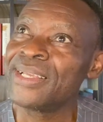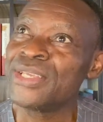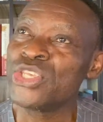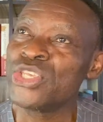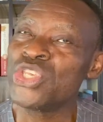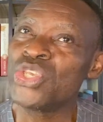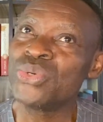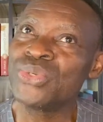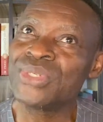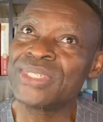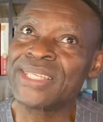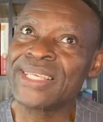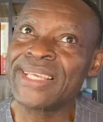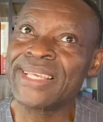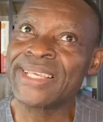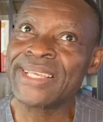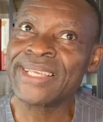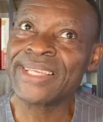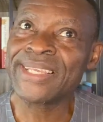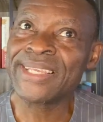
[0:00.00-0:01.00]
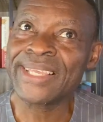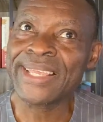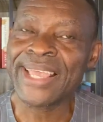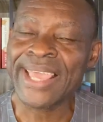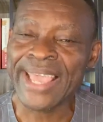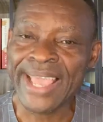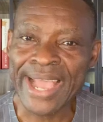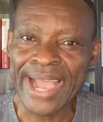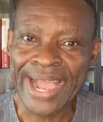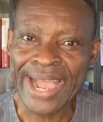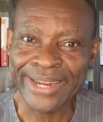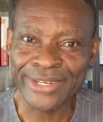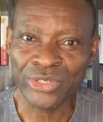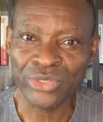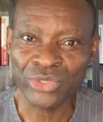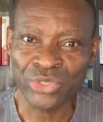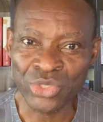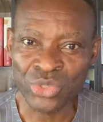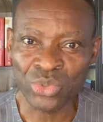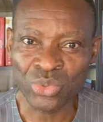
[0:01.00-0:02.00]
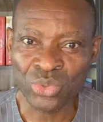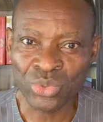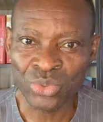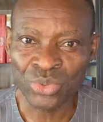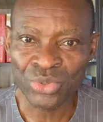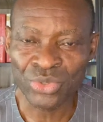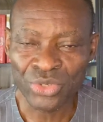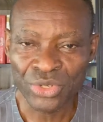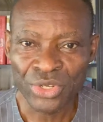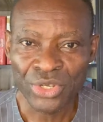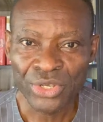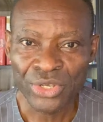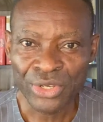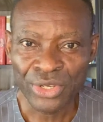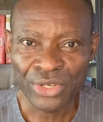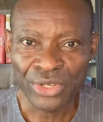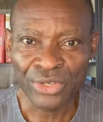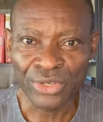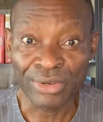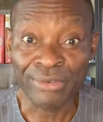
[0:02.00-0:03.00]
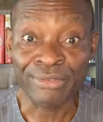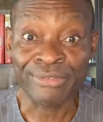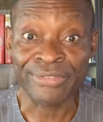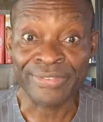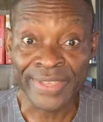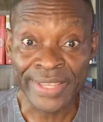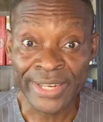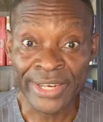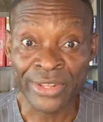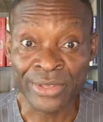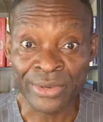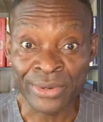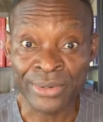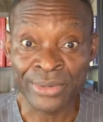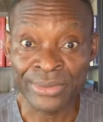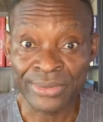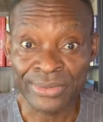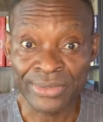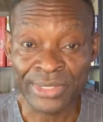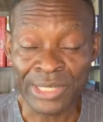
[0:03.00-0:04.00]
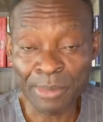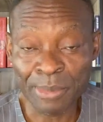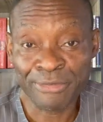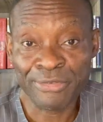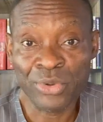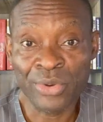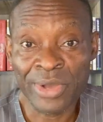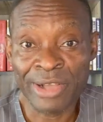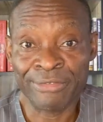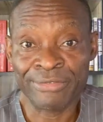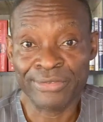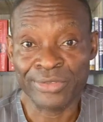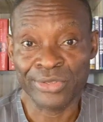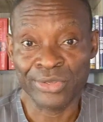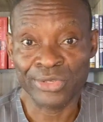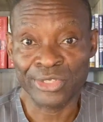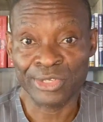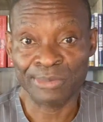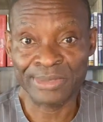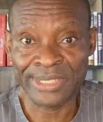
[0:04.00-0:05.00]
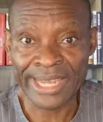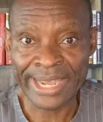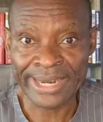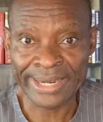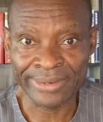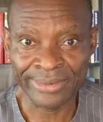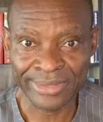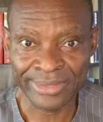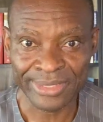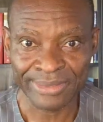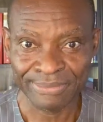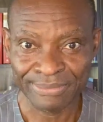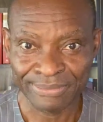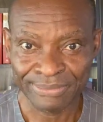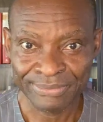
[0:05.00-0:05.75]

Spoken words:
Using AI to do your video, some of you who have YouTube channels,